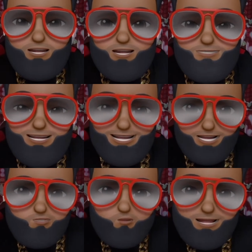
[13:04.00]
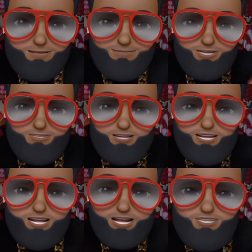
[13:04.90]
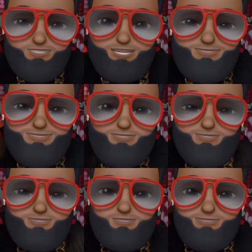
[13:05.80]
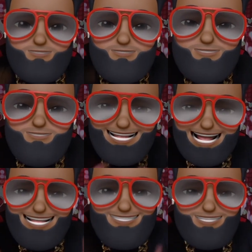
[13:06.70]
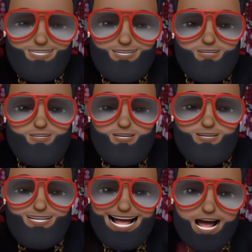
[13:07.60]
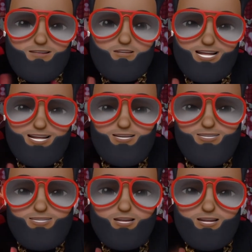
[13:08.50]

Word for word: because we built this country. But yet and still the Africans